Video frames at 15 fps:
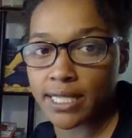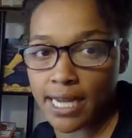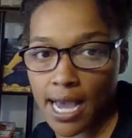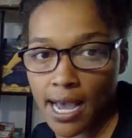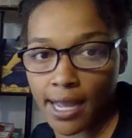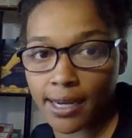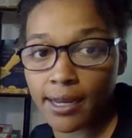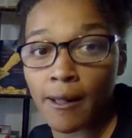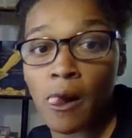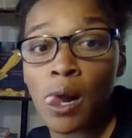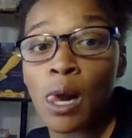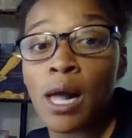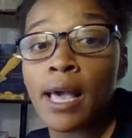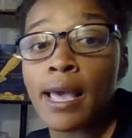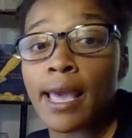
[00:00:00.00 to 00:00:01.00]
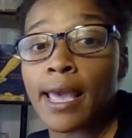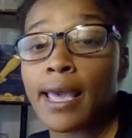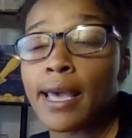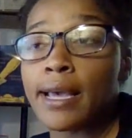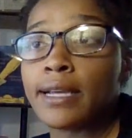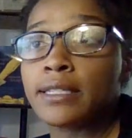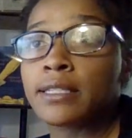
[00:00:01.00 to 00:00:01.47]
not.
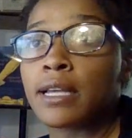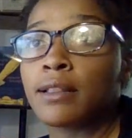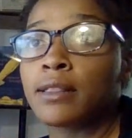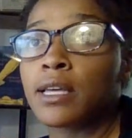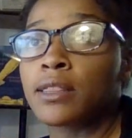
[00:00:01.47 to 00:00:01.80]
And the